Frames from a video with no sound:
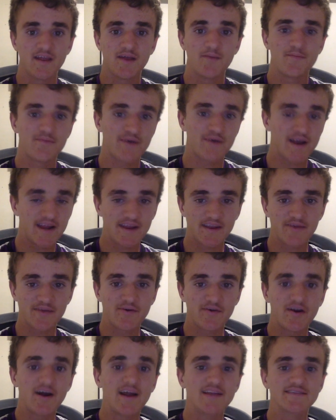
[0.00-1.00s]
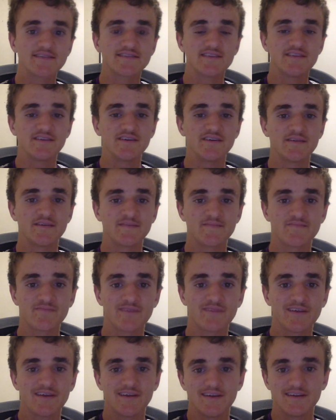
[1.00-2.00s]
Bragging rights in the
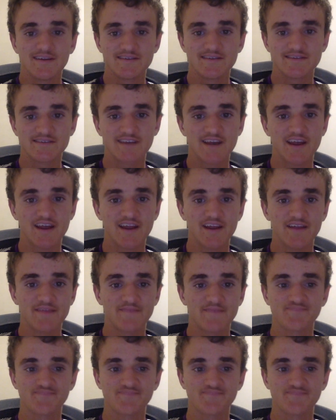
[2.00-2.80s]
city.